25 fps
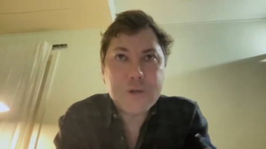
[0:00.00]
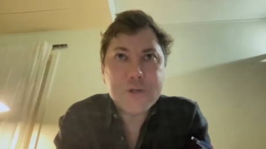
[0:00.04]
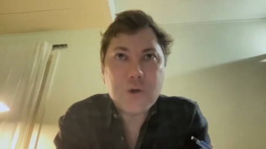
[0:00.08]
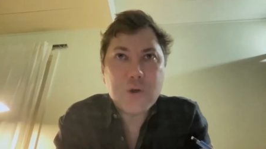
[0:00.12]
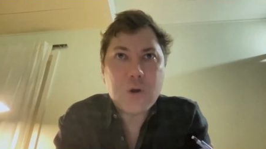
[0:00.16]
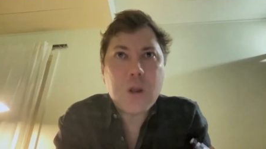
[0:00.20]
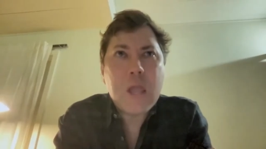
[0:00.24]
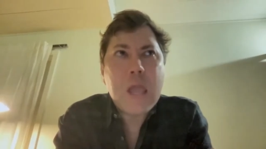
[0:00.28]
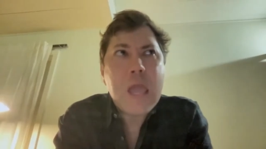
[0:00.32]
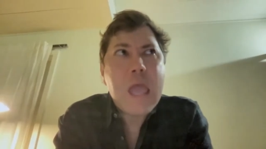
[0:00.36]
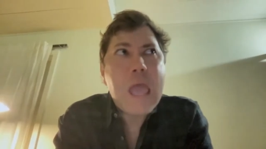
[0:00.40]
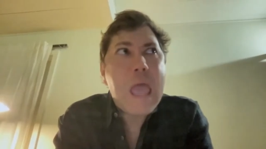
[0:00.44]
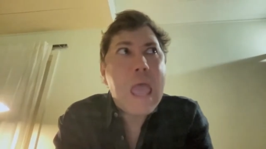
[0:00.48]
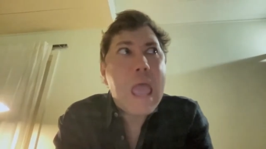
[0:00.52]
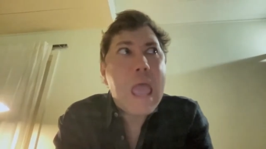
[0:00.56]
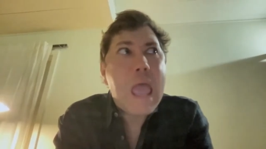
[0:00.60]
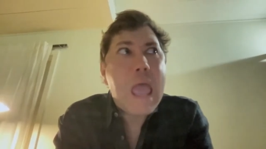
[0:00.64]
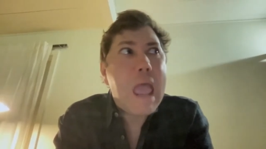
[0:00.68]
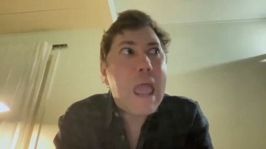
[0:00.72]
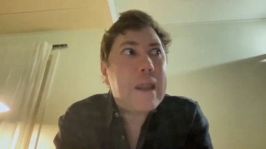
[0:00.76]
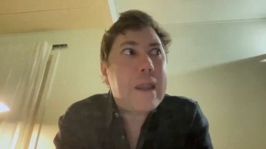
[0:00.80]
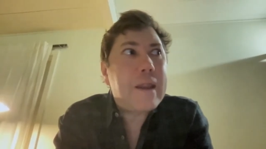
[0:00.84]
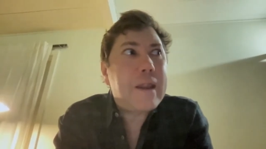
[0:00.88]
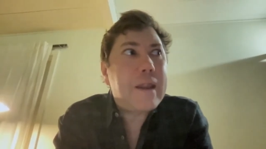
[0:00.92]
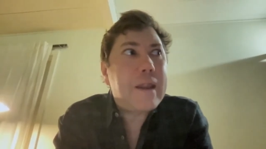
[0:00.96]
sure,
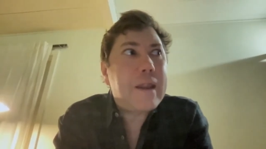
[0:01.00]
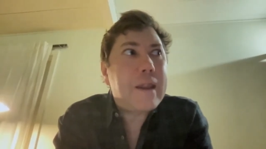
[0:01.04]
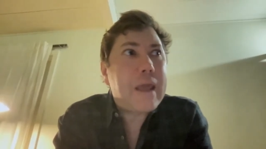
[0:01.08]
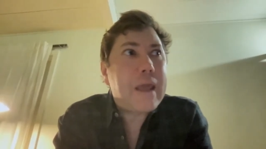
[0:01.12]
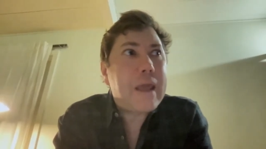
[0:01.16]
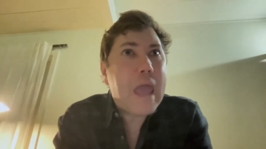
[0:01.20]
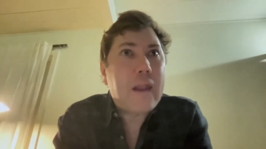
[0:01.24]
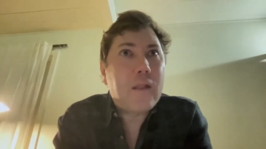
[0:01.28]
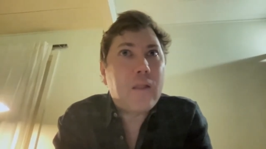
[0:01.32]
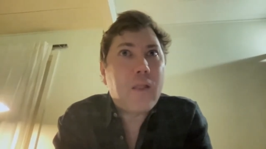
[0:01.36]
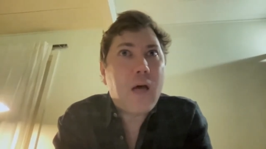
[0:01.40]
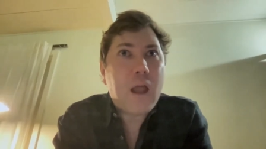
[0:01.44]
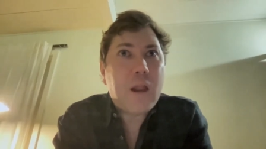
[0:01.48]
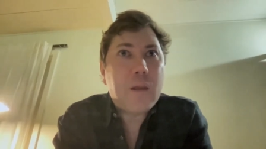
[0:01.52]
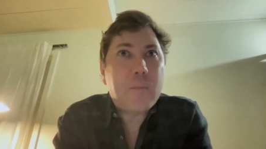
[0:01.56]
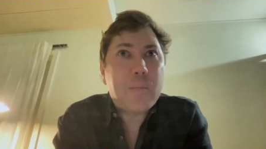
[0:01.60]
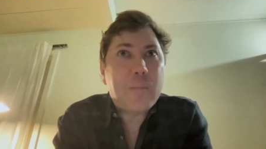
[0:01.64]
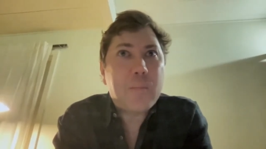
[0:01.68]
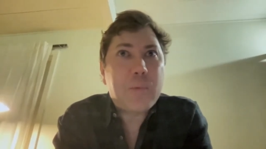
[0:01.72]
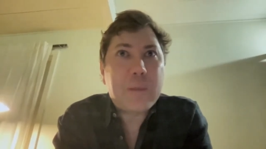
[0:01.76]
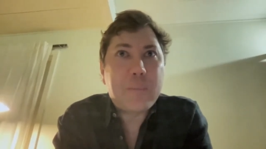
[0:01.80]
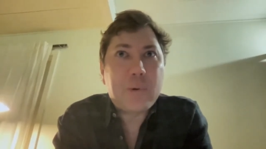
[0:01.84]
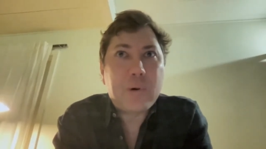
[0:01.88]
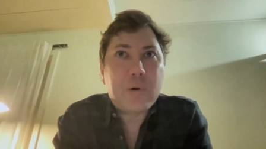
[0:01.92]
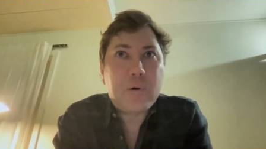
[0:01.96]
and and a lot of
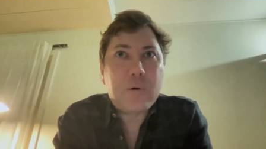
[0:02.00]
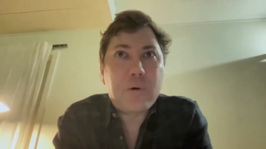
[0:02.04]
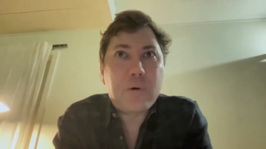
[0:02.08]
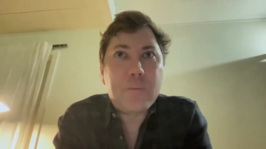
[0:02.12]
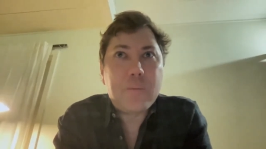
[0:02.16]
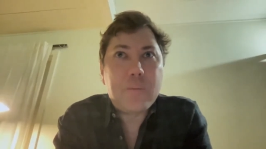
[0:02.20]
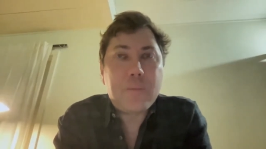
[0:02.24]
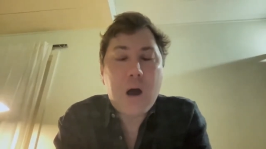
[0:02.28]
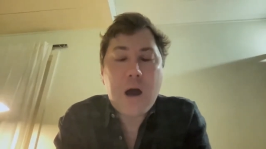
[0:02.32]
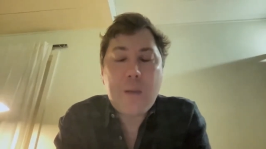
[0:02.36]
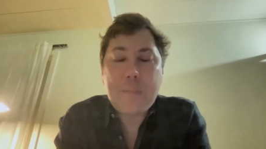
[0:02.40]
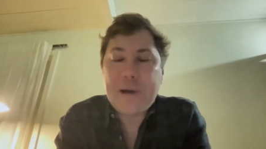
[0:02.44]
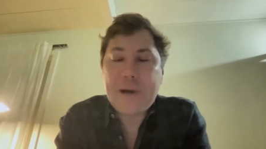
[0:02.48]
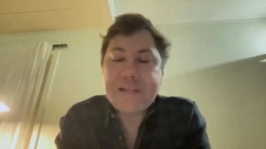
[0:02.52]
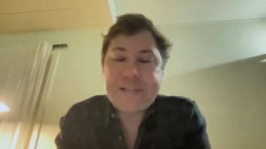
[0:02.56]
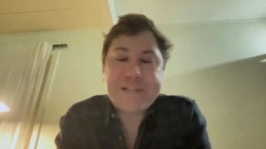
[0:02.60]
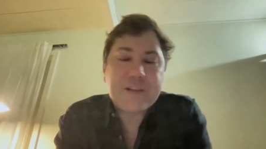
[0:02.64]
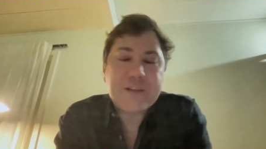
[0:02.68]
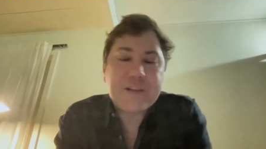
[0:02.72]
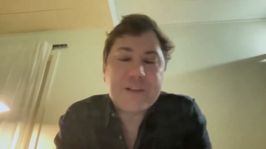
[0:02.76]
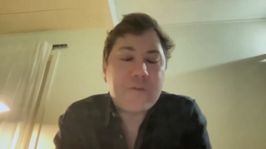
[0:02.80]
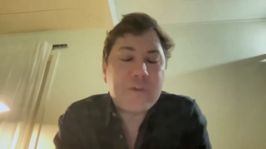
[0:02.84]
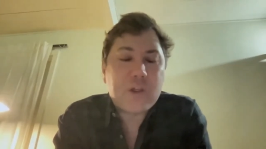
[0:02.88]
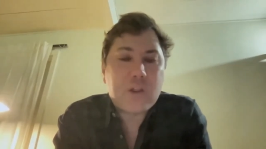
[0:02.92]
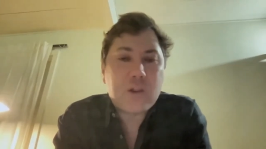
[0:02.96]
people, uh,
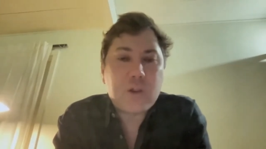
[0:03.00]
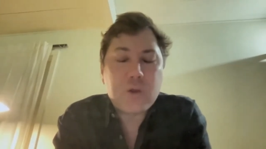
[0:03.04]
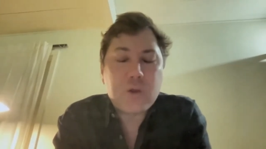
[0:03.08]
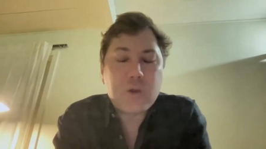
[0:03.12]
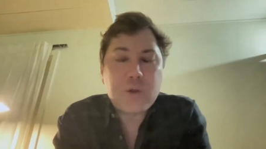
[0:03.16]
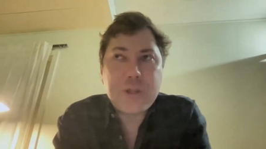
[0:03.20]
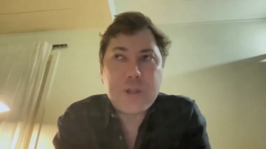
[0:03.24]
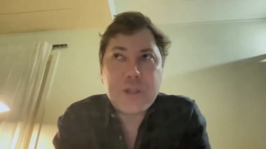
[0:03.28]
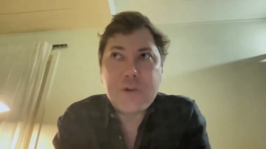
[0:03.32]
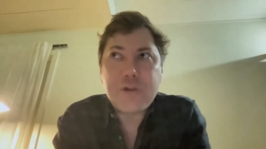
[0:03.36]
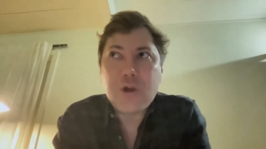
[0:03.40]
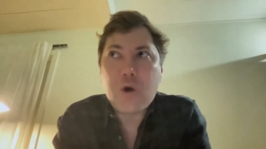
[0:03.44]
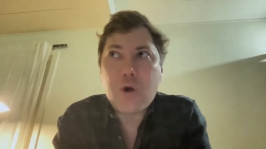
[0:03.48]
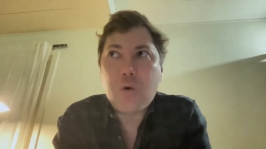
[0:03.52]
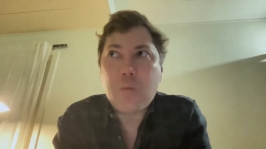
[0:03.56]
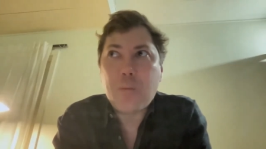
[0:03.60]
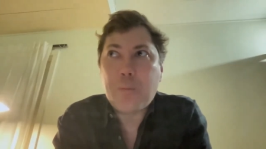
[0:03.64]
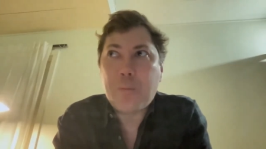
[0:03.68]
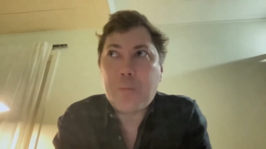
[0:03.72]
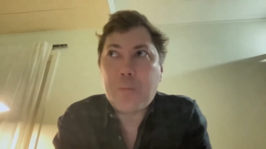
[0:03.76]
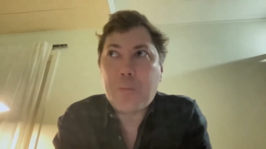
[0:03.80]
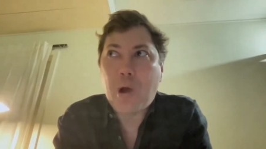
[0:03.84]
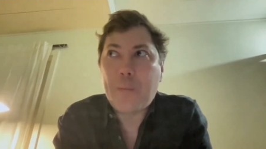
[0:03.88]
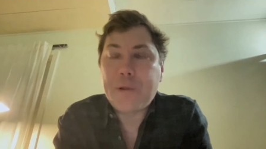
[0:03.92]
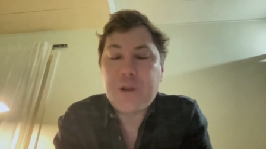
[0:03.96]
myself included,
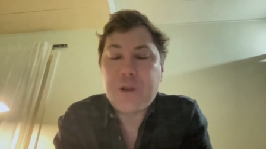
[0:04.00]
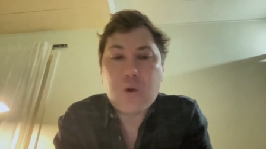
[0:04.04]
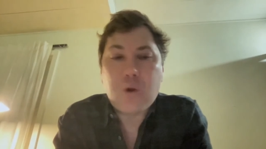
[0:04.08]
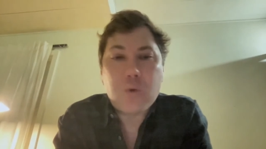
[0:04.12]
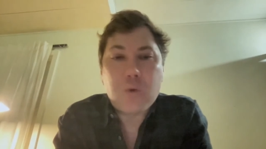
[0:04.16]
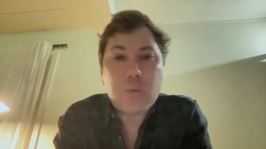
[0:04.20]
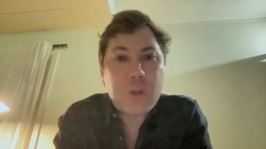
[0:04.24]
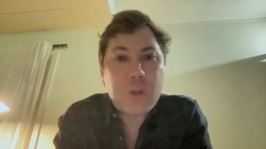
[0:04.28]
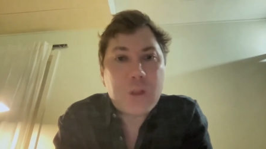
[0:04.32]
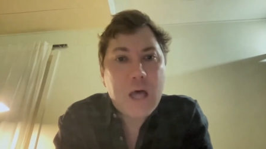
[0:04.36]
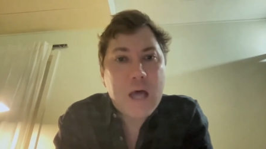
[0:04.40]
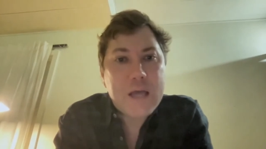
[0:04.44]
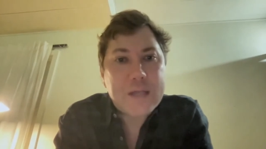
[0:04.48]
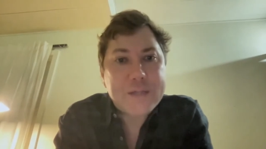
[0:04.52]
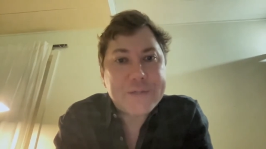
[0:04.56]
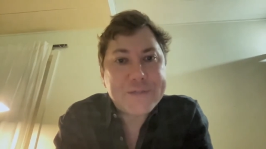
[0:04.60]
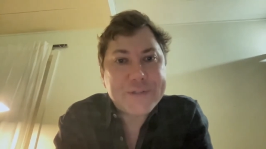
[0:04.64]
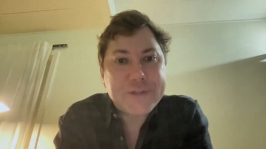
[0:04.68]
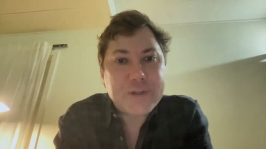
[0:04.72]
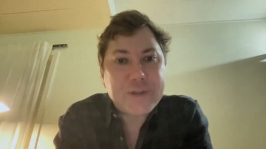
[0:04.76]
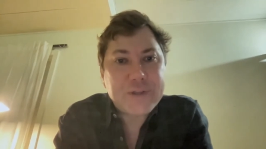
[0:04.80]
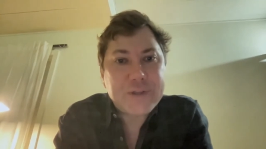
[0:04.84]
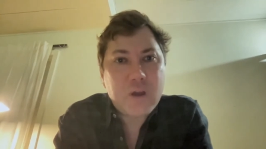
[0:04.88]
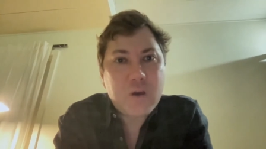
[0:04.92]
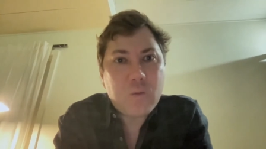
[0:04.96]
don't probably don't
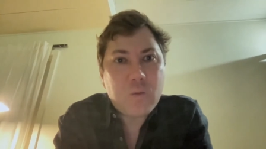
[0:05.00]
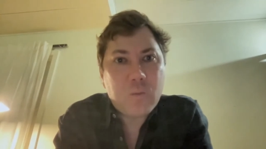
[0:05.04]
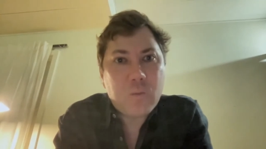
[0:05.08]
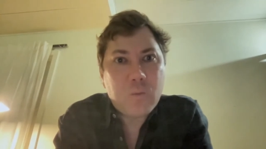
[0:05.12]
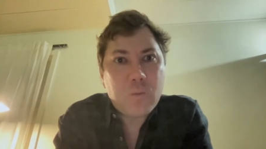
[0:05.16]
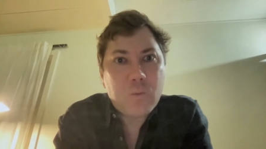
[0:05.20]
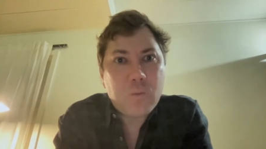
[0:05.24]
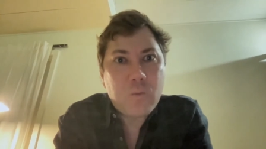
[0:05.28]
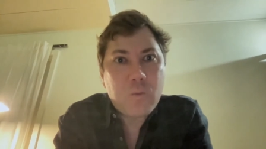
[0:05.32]
realize you know